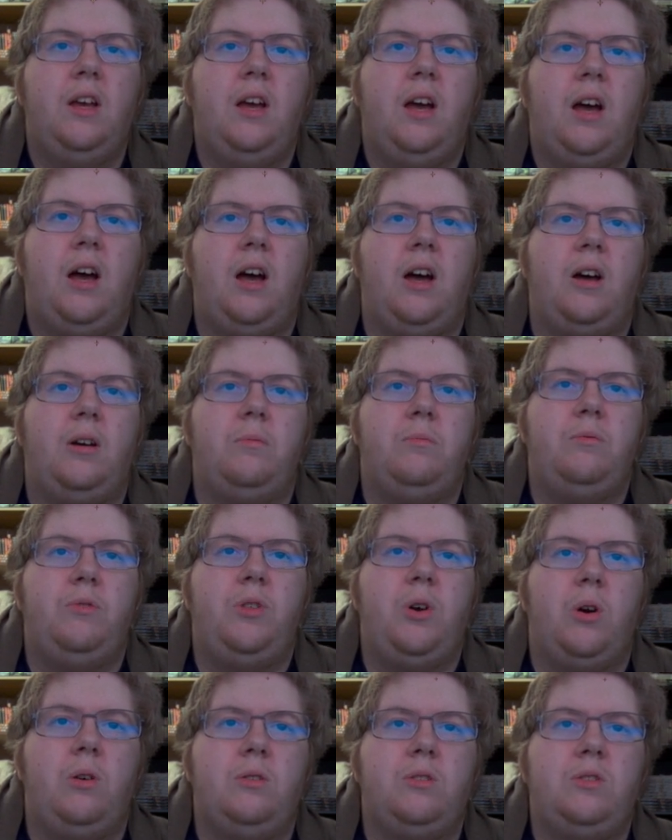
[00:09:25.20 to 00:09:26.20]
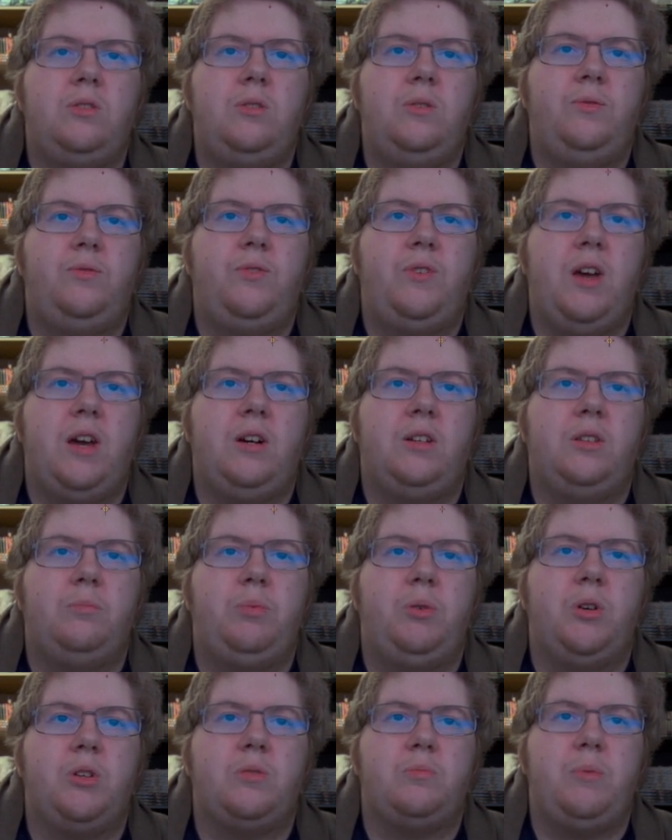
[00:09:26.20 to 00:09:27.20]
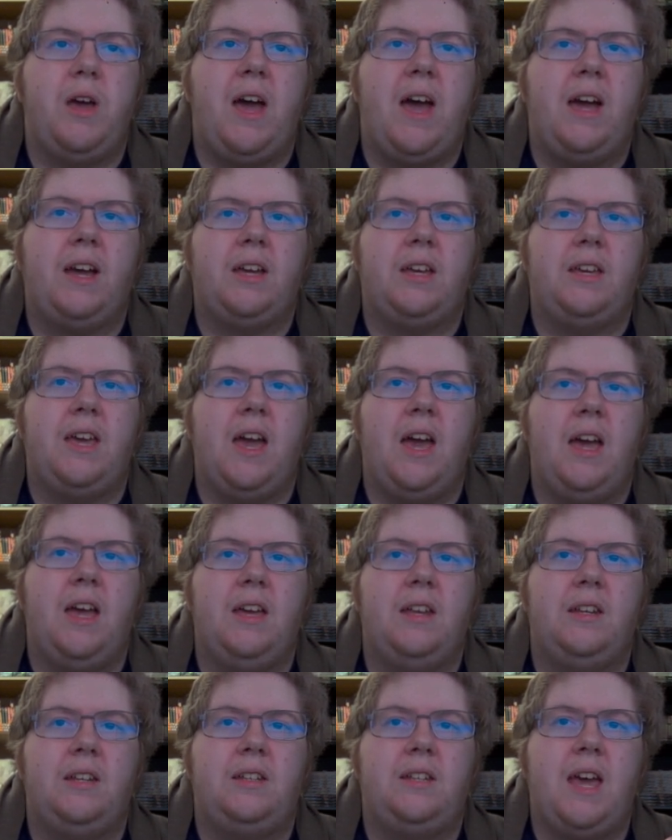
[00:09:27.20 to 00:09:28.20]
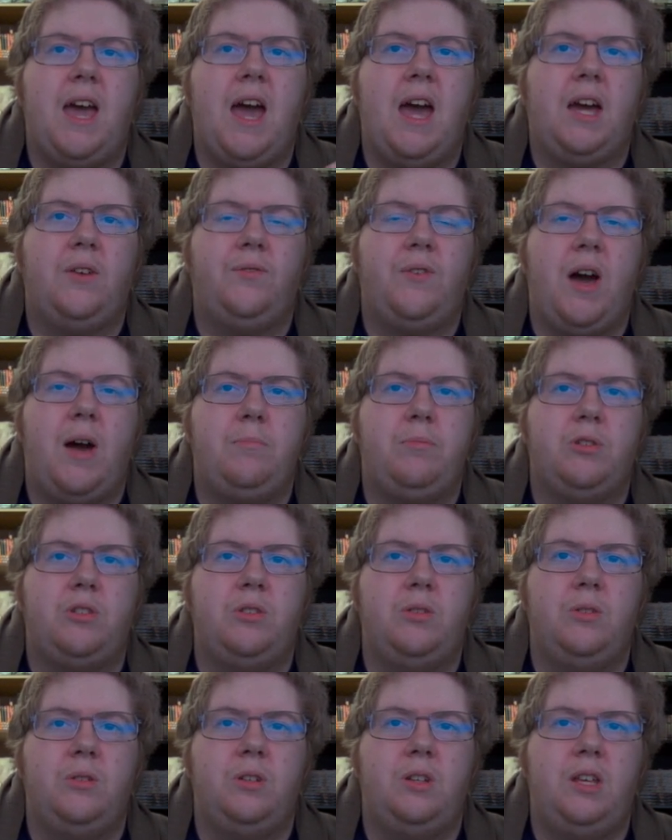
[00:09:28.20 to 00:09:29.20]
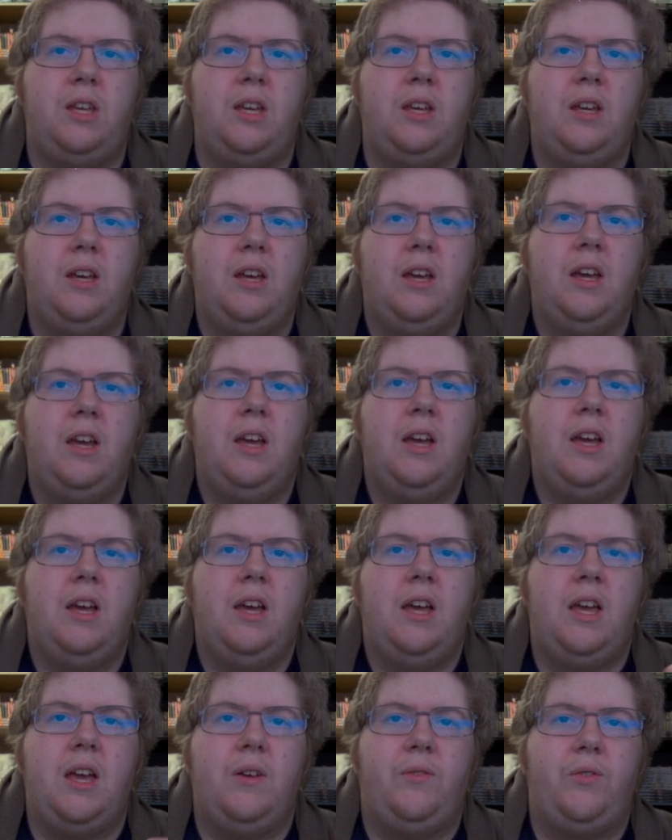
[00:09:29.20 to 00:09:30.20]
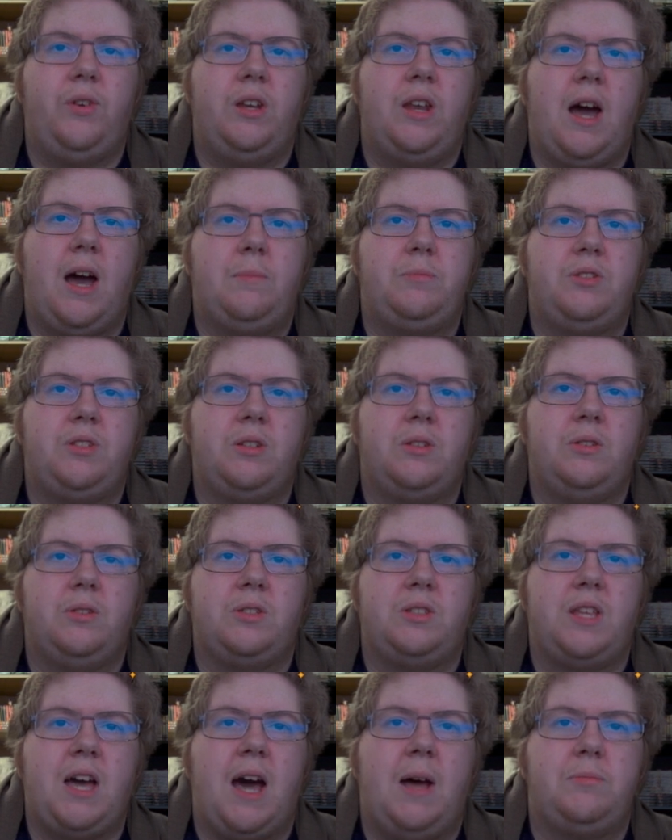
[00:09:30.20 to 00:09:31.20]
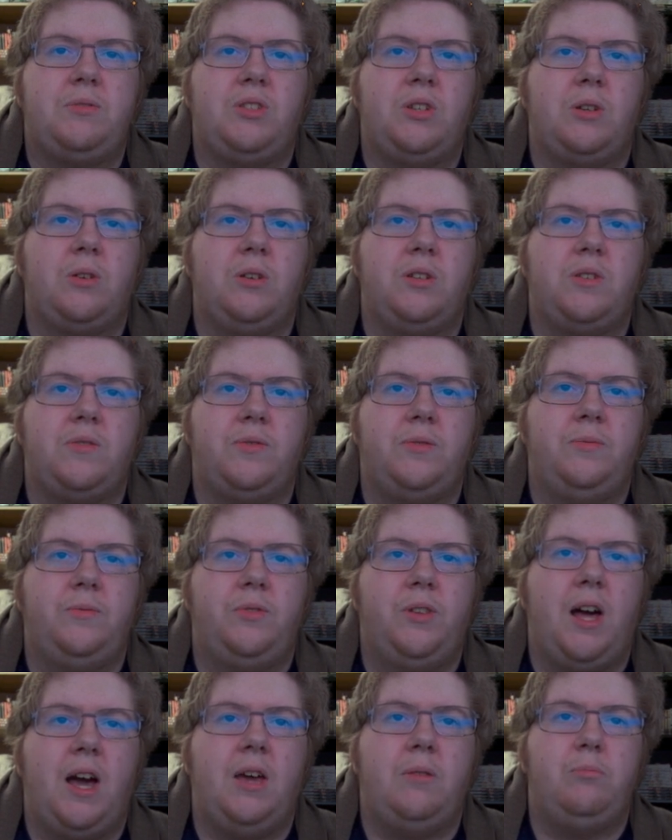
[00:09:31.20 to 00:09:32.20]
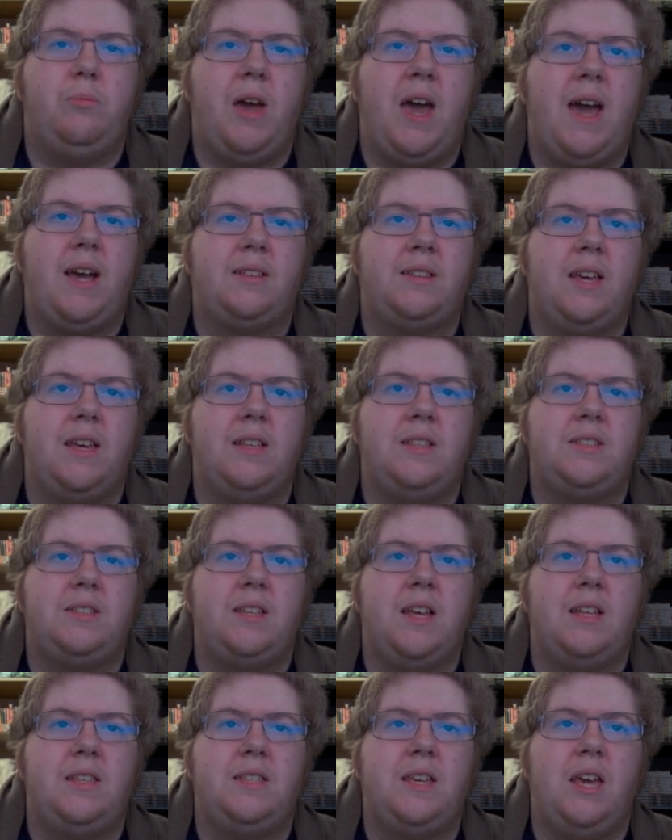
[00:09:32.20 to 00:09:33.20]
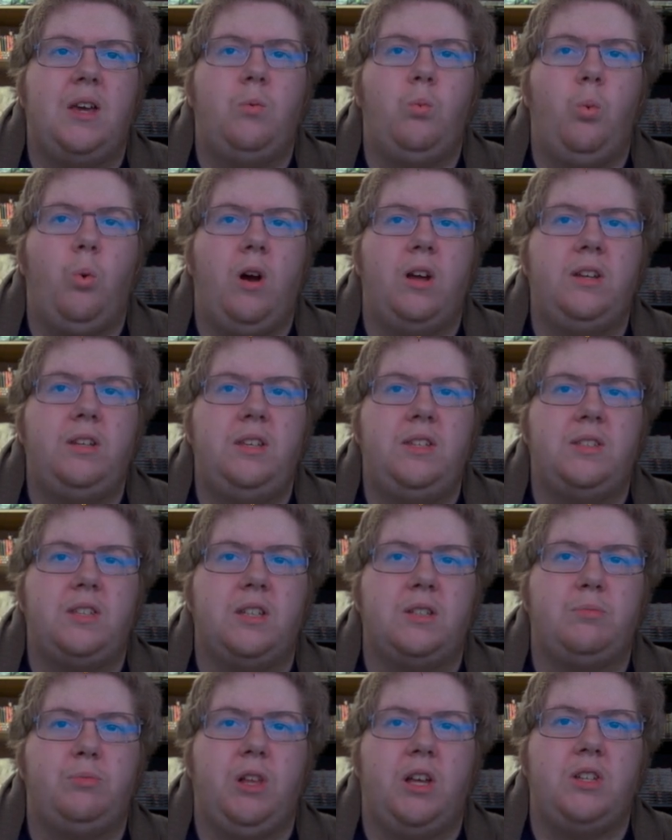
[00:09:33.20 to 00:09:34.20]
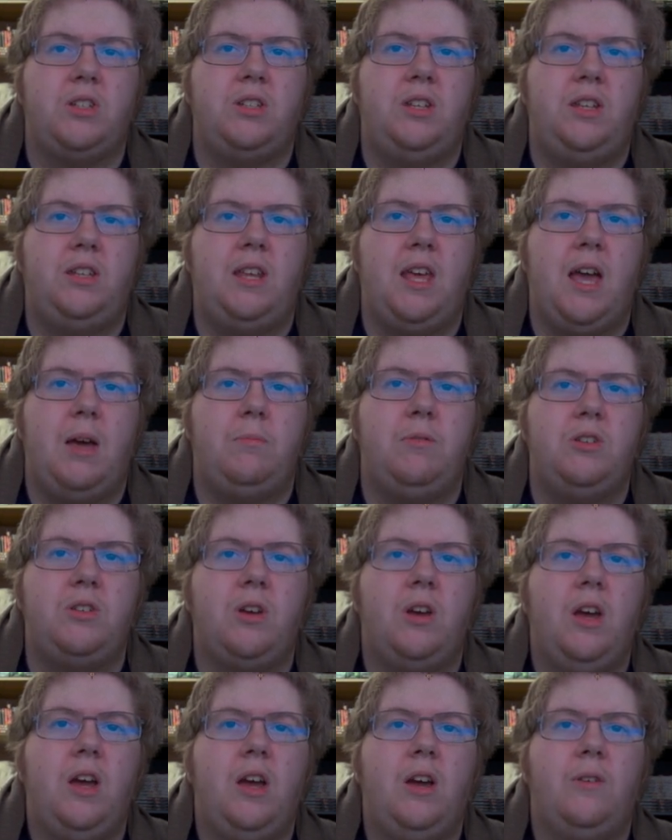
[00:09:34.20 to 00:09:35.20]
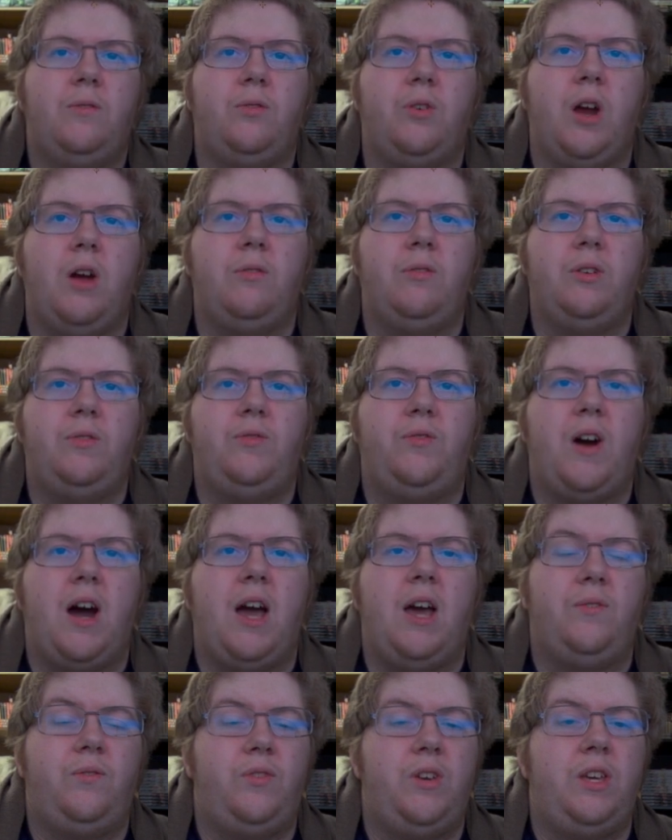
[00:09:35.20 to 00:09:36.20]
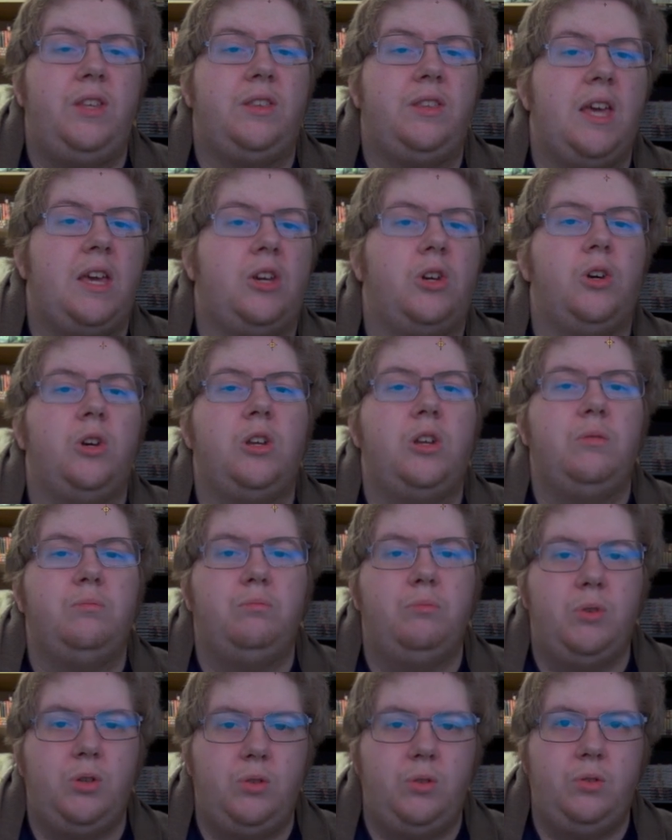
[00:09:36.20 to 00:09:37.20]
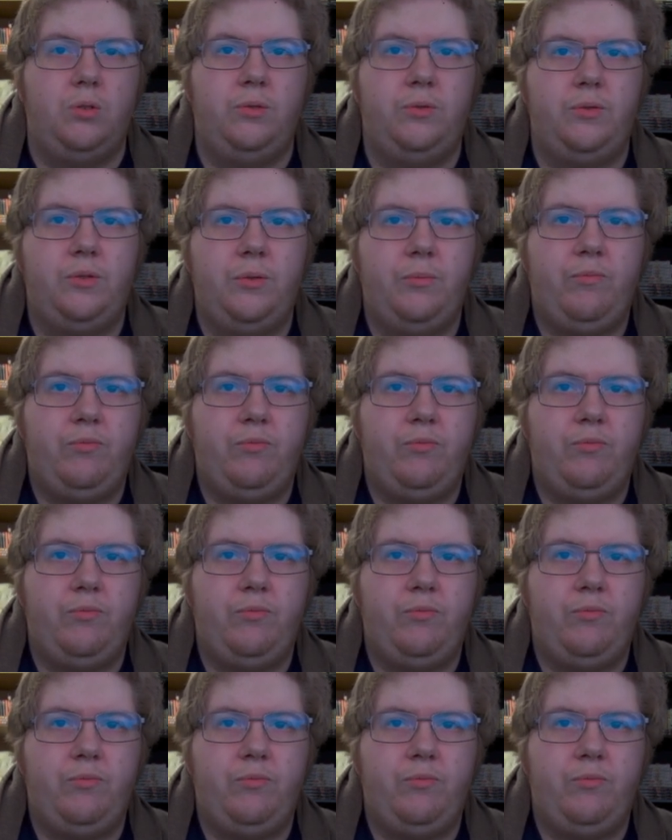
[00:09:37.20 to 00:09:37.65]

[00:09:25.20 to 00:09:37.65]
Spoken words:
Those you fail to push back get an attack of opportunity. If an obstacle stops the creature from flying back, they instead take 1d6 bludgeoning damage for every 5 feet they couldn't move.